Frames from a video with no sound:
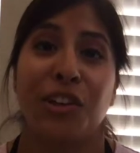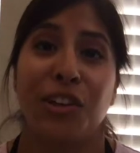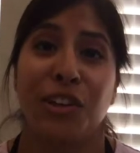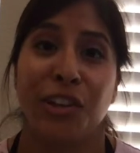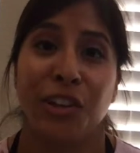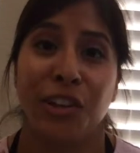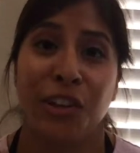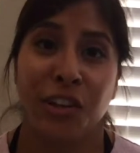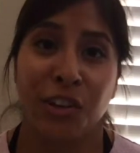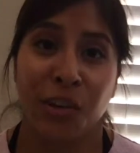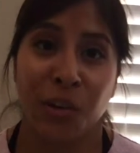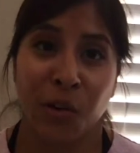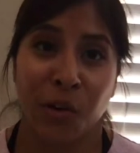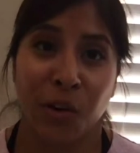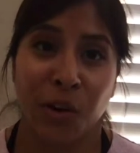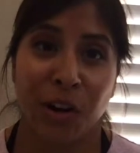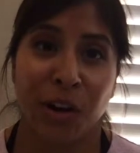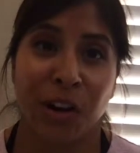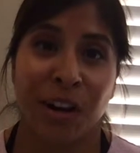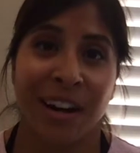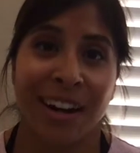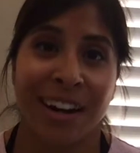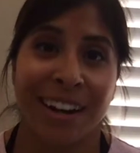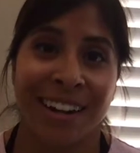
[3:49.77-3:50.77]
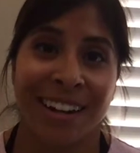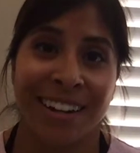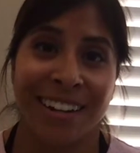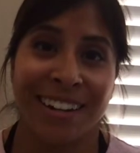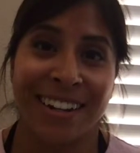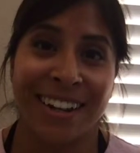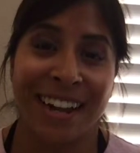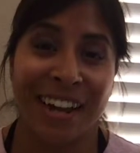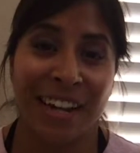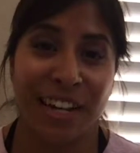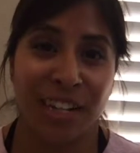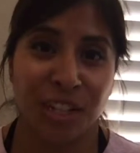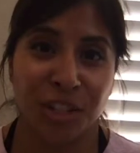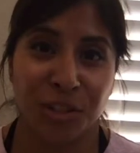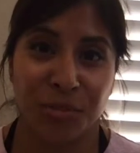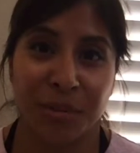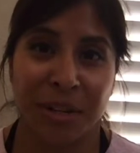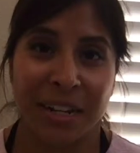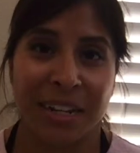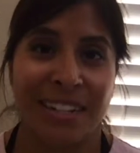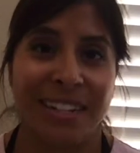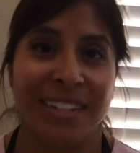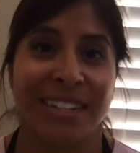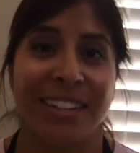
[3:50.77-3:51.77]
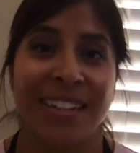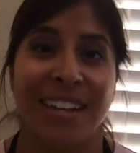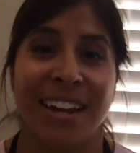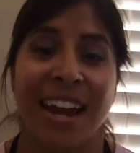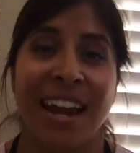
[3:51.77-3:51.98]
Your engagement